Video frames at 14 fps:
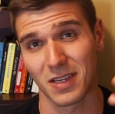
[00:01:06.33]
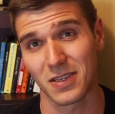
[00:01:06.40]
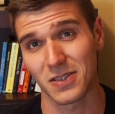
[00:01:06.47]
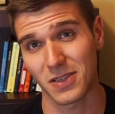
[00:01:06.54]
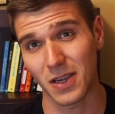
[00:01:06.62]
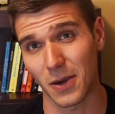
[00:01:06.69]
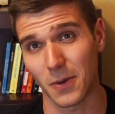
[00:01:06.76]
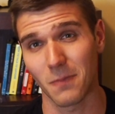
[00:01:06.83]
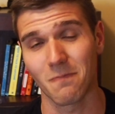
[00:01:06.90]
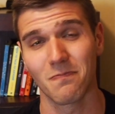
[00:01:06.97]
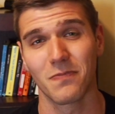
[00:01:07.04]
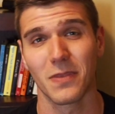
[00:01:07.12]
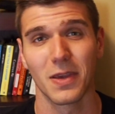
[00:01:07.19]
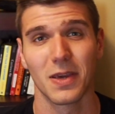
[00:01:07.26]
So
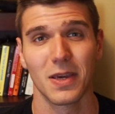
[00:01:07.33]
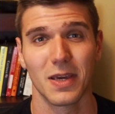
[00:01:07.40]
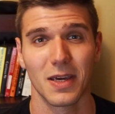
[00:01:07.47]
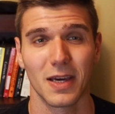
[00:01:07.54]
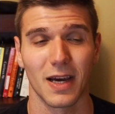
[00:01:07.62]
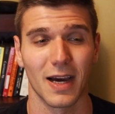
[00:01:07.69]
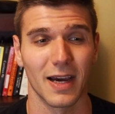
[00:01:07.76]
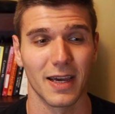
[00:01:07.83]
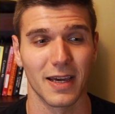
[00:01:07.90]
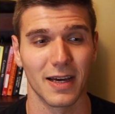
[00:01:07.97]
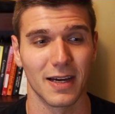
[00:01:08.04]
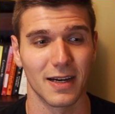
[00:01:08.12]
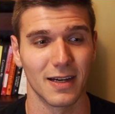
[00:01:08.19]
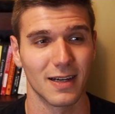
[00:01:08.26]

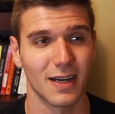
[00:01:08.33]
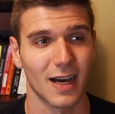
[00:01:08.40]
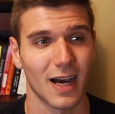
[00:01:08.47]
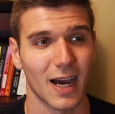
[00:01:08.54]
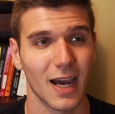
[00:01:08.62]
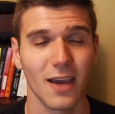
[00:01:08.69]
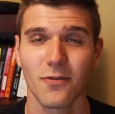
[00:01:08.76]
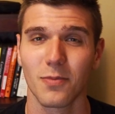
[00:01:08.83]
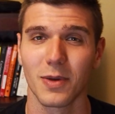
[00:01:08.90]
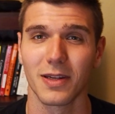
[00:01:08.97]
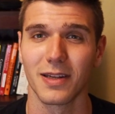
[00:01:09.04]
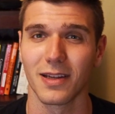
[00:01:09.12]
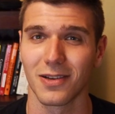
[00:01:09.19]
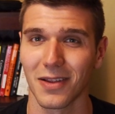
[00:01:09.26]
I have
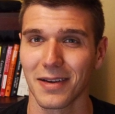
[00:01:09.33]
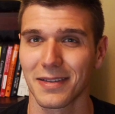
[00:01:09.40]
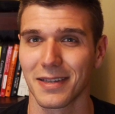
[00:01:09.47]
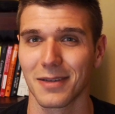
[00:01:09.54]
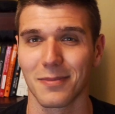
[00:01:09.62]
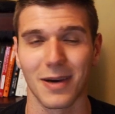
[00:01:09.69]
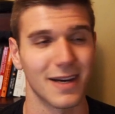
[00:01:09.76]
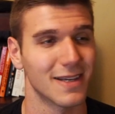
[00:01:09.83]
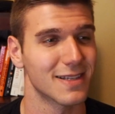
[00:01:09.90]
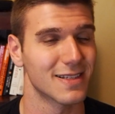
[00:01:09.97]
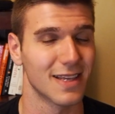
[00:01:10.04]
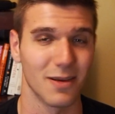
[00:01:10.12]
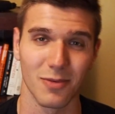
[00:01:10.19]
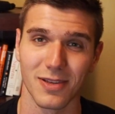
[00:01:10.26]
been neglecting my
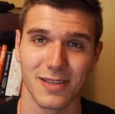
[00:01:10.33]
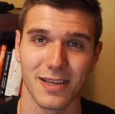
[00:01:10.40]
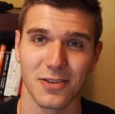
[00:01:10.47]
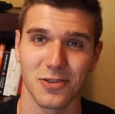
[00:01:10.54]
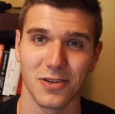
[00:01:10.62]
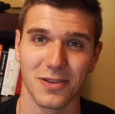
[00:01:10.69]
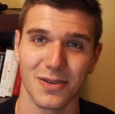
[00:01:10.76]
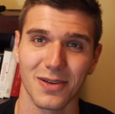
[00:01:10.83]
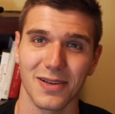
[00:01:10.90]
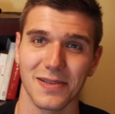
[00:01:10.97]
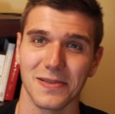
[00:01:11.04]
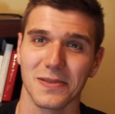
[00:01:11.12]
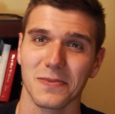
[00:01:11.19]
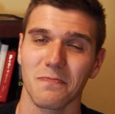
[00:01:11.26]
stabilization
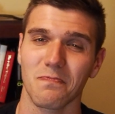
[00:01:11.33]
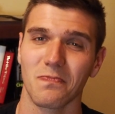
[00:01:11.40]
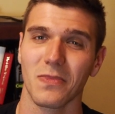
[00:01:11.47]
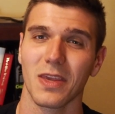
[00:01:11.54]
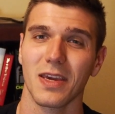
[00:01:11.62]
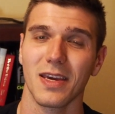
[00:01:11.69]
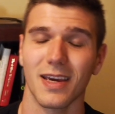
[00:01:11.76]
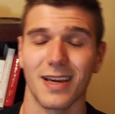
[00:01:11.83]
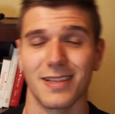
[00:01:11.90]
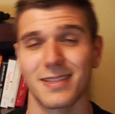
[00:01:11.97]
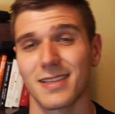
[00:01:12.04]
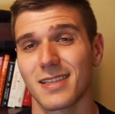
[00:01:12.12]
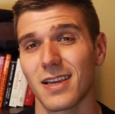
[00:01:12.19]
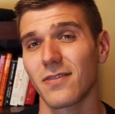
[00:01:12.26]
endurance. And
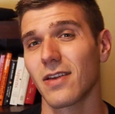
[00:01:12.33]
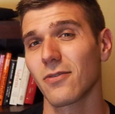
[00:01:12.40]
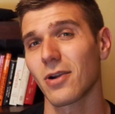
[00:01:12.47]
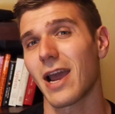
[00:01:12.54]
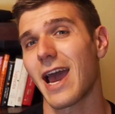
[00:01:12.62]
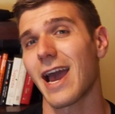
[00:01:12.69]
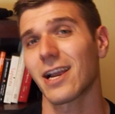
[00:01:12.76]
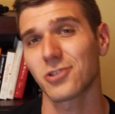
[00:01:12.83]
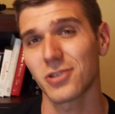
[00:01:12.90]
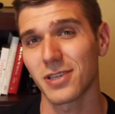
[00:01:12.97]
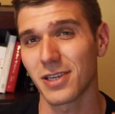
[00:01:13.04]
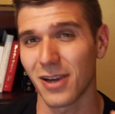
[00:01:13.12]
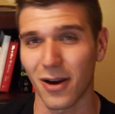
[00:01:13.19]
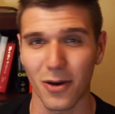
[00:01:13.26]
since I've never actually
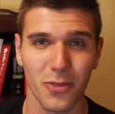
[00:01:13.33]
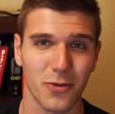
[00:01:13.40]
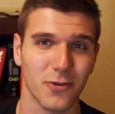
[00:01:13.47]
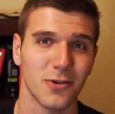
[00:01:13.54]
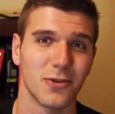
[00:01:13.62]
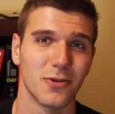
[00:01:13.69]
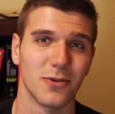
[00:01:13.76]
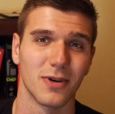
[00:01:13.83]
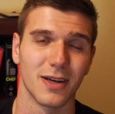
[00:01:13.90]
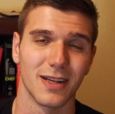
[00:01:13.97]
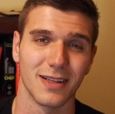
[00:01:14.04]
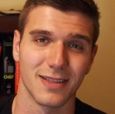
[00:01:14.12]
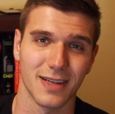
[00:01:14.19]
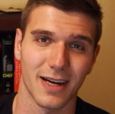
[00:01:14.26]
gone through an
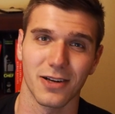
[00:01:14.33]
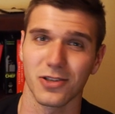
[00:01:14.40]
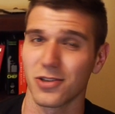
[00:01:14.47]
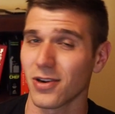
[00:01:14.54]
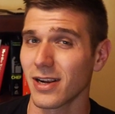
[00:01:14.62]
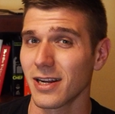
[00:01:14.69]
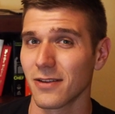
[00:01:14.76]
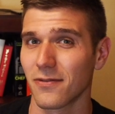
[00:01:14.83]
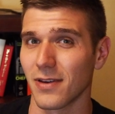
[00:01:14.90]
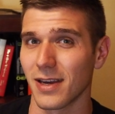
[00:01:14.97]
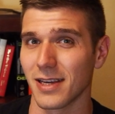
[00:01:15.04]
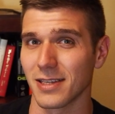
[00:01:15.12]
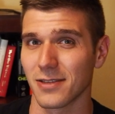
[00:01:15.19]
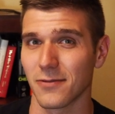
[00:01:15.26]
entire training
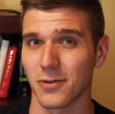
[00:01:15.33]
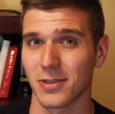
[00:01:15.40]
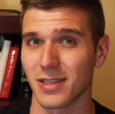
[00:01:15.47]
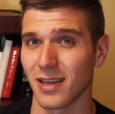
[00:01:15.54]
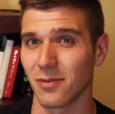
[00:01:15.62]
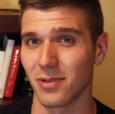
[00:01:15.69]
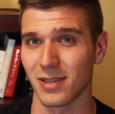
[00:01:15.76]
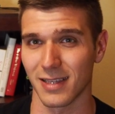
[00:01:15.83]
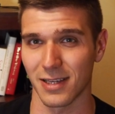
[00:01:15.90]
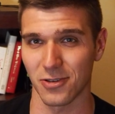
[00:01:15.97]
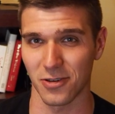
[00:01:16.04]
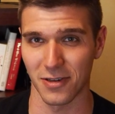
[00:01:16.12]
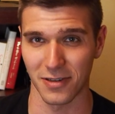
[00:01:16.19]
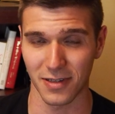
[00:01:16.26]
phase for
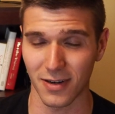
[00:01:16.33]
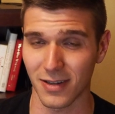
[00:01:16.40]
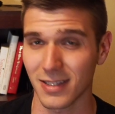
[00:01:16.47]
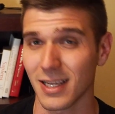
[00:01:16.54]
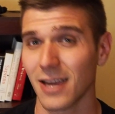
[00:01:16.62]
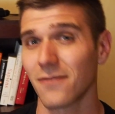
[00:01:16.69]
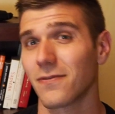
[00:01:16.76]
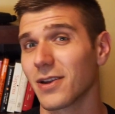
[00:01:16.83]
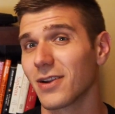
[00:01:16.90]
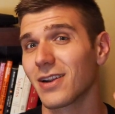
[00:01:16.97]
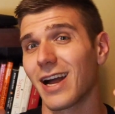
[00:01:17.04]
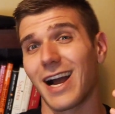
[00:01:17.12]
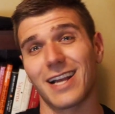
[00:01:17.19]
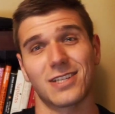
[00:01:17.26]
stabilization endurance, I figured
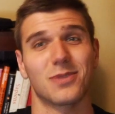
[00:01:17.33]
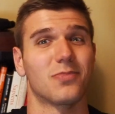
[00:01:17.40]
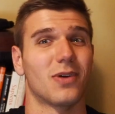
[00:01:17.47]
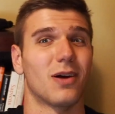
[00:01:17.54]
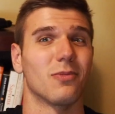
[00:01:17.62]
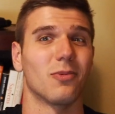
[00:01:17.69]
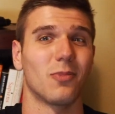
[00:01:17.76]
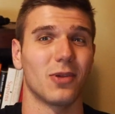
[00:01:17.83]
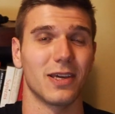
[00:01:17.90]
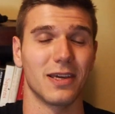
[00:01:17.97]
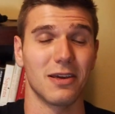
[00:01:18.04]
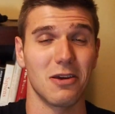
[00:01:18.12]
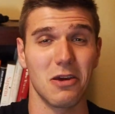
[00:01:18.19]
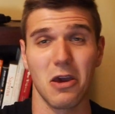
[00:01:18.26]
I should
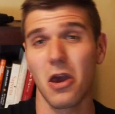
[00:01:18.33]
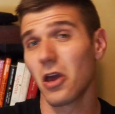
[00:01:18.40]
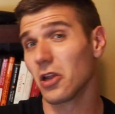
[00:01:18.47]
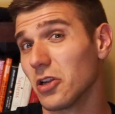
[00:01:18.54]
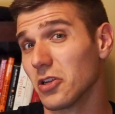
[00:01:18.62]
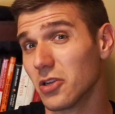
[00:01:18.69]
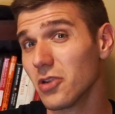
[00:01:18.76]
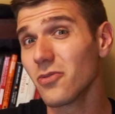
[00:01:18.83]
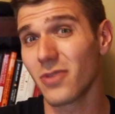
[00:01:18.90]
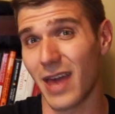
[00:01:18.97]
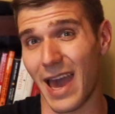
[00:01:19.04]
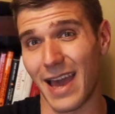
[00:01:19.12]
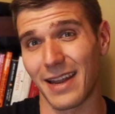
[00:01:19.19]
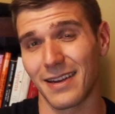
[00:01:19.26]
probably do
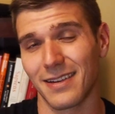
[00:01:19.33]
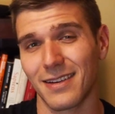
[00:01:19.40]
that.